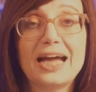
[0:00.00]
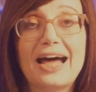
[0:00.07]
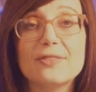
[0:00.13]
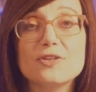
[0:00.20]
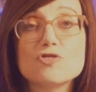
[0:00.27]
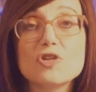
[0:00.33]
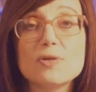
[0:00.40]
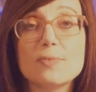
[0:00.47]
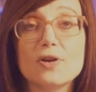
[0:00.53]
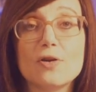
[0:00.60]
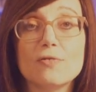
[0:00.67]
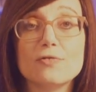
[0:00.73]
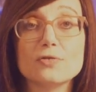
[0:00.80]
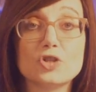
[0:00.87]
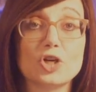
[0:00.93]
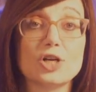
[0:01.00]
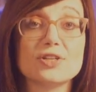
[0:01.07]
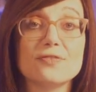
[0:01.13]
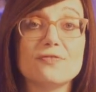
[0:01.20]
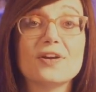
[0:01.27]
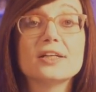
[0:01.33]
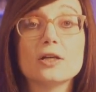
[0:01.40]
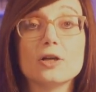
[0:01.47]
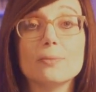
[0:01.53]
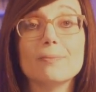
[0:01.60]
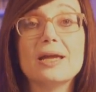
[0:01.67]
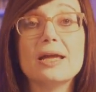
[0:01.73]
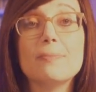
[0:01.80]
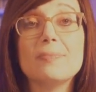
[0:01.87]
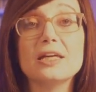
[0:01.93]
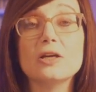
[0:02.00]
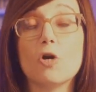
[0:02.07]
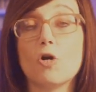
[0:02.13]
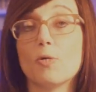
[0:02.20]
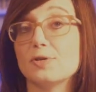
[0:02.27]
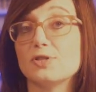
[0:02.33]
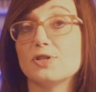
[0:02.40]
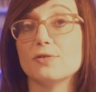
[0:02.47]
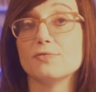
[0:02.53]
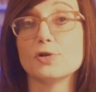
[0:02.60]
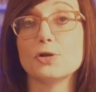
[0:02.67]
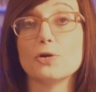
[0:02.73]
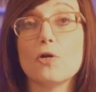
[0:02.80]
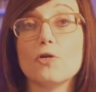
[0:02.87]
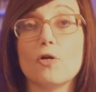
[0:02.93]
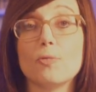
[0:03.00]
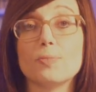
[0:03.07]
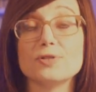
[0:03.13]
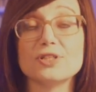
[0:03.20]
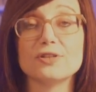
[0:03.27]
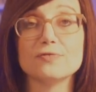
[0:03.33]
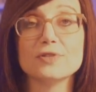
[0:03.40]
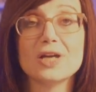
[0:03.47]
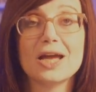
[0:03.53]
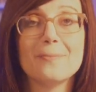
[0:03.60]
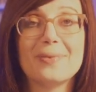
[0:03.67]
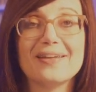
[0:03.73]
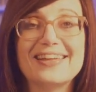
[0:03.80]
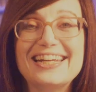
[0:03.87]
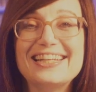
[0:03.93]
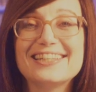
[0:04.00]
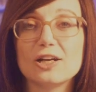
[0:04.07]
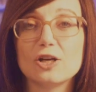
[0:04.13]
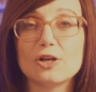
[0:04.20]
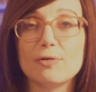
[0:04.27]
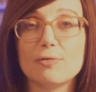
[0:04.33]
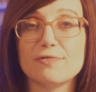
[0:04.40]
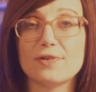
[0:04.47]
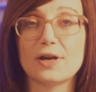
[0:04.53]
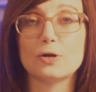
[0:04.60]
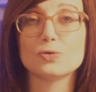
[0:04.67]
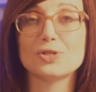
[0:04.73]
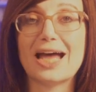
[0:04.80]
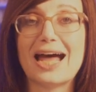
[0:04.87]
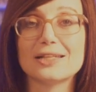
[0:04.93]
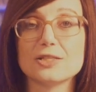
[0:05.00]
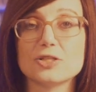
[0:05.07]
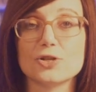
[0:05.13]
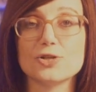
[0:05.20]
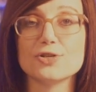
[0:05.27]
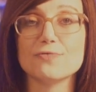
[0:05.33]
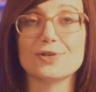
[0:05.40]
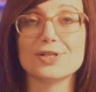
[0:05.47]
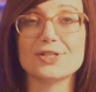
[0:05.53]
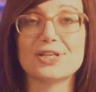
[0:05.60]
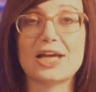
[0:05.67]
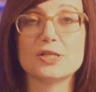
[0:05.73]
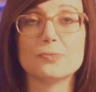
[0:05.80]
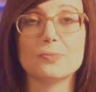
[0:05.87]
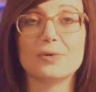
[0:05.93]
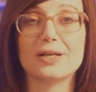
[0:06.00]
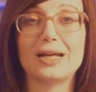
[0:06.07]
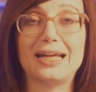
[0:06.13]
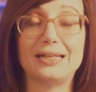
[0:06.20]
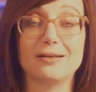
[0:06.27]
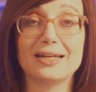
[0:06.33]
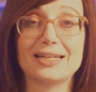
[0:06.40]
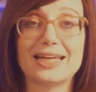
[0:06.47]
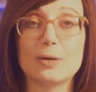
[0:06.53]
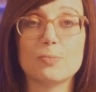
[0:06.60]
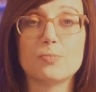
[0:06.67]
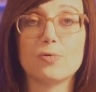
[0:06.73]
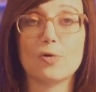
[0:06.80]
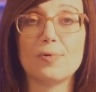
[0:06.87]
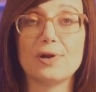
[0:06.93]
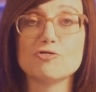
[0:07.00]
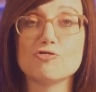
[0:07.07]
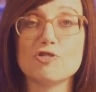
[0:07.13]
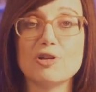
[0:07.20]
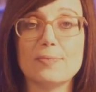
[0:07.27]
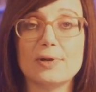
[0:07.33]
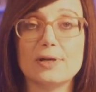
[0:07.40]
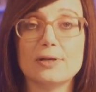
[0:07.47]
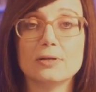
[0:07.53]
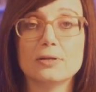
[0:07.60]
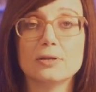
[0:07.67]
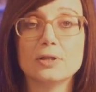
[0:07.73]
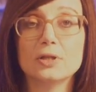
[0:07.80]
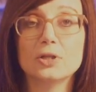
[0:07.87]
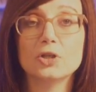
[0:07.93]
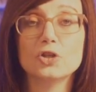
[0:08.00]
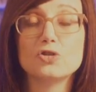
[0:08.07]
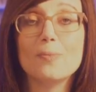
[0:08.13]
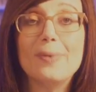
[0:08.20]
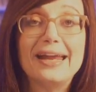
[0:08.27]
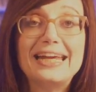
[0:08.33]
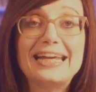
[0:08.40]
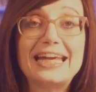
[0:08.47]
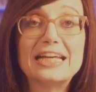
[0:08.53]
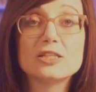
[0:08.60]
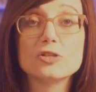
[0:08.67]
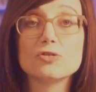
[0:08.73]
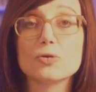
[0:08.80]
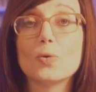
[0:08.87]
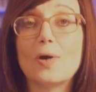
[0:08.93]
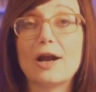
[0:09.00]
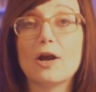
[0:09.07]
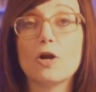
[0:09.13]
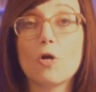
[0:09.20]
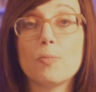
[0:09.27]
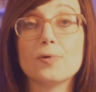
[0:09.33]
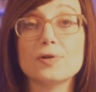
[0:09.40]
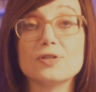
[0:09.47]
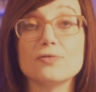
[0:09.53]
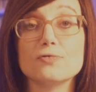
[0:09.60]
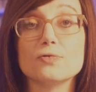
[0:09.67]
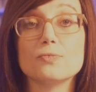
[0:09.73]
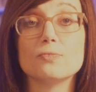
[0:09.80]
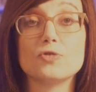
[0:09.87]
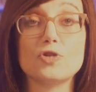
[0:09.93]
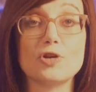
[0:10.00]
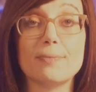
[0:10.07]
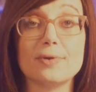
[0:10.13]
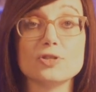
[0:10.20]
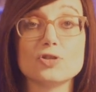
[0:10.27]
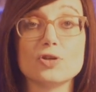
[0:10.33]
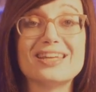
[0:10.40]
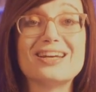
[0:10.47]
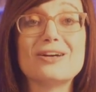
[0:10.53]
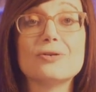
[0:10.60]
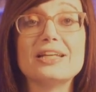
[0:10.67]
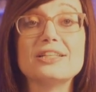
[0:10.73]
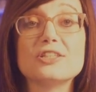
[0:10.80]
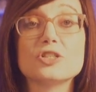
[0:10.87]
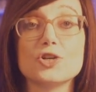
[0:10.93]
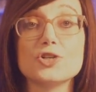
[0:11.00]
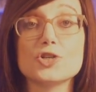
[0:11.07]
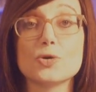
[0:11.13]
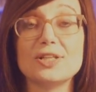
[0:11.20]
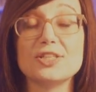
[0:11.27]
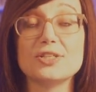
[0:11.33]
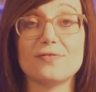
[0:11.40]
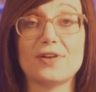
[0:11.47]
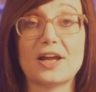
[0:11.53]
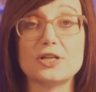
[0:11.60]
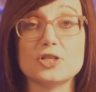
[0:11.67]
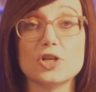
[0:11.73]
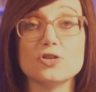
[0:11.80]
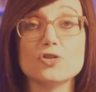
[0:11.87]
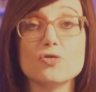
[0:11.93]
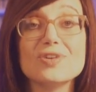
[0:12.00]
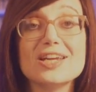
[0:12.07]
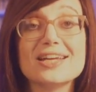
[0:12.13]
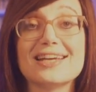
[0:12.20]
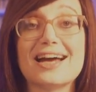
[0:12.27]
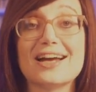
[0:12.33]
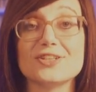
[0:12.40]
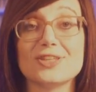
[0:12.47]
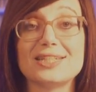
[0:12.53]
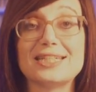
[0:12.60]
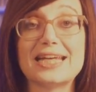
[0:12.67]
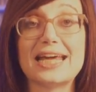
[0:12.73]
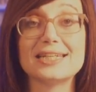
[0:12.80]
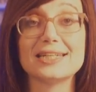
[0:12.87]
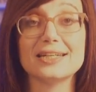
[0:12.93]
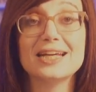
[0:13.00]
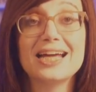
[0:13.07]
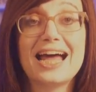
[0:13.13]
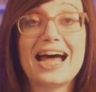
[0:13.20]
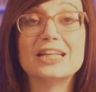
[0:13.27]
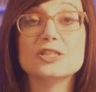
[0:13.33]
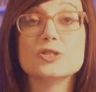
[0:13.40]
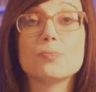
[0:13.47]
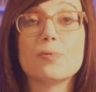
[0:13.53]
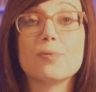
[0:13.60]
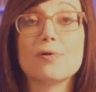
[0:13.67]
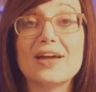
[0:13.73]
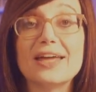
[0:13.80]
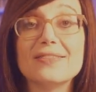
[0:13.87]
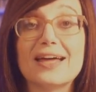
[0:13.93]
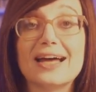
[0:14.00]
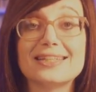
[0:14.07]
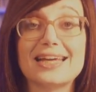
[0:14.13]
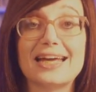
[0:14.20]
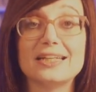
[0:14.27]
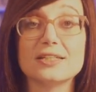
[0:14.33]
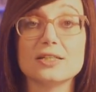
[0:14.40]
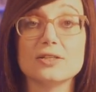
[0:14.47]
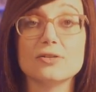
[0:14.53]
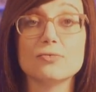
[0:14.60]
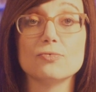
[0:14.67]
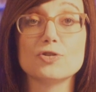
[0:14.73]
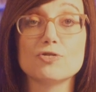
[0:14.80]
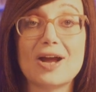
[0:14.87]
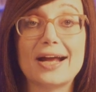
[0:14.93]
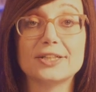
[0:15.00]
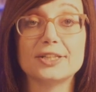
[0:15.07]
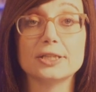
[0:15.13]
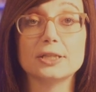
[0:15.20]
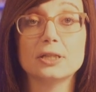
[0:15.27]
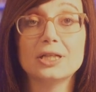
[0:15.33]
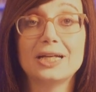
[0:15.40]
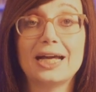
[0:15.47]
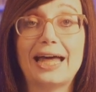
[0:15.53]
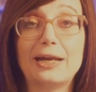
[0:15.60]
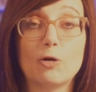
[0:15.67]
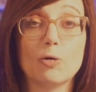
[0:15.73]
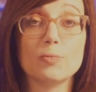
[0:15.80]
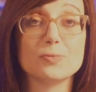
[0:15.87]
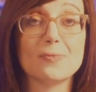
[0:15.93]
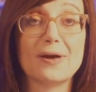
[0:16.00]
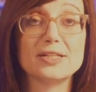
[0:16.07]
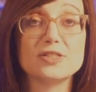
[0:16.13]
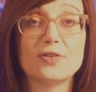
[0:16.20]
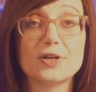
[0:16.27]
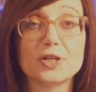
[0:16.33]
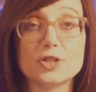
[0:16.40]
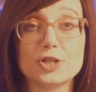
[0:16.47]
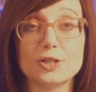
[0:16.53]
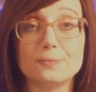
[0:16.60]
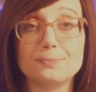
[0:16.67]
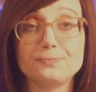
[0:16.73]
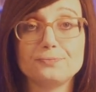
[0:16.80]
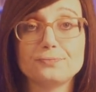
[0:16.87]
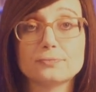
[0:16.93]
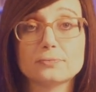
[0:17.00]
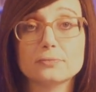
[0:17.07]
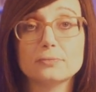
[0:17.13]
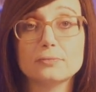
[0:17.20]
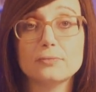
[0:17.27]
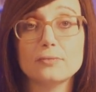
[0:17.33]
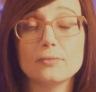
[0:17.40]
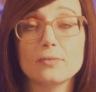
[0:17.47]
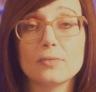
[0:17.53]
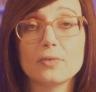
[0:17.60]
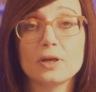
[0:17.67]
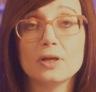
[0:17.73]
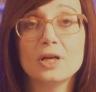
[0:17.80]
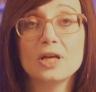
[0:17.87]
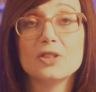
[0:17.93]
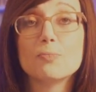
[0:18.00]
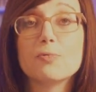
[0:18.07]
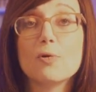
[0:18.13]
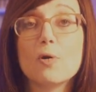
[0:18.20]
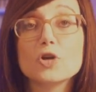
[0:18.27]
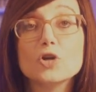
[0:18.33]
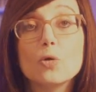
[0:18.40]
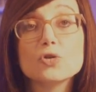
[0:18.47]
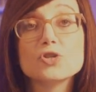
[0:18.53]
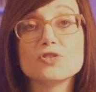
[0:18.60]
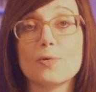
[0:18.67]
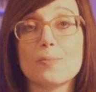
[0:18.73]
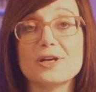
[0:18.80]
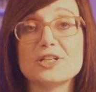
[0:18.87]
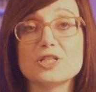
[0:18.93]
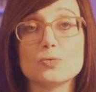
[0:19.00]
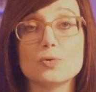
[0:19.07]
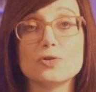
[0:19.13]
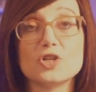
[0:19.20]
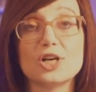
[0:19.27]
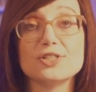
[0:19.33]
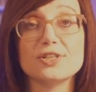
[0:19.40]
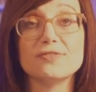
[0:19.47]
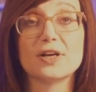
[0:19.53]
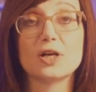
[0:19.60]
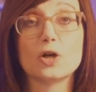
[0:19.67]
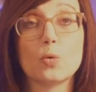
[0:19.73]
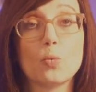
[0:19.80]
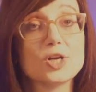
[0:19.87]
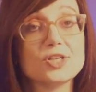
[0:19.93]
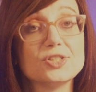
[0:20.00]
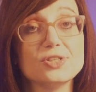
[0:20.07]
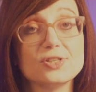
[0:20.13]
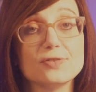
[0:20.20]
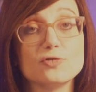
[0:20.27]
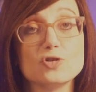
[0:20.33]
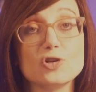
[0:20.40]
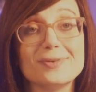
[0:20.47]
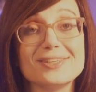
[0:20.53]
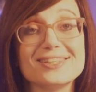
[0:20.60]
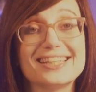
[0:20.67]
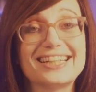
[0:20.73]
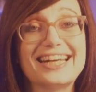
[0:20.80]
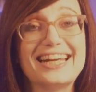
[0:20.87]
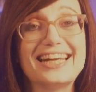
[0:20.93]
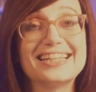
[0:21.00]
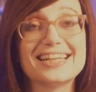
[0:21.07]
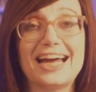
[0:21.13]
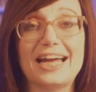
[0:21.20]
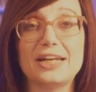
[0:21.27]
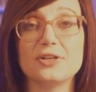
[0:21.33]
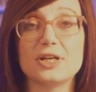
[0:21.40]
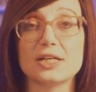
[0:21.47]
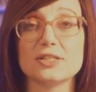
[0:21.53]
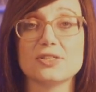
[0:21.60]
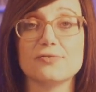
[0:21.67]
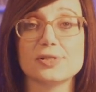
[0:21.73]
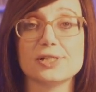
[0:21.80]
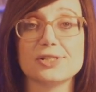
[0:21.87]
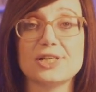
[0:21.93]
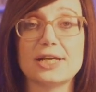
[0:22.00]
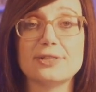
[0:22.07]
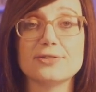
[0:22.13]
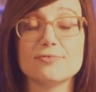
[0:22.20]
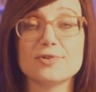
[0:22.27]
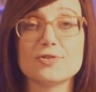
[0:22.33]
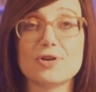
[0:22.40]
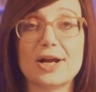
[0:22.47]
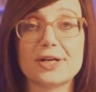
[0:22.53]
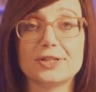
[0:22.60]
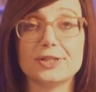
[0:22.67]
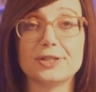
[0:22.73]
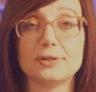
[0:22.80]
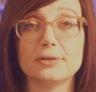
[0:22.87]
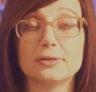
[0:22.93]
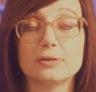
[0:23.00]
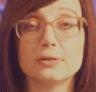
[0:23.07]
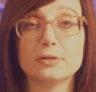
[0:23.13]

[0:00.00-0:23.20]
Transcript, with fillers: And the treatment of jersey finger may be operative or non-operative, but they need early referral to a hand surgeon for assessment and get appropriate treatment. So many cases require operative treatment, so they'll need surgical intervention to reattach the tendon and to prevent that tendon retraction and optimise function. The prognosis for patients with jersey finger worsens if treatment's delayed and you get severe tendon retraction.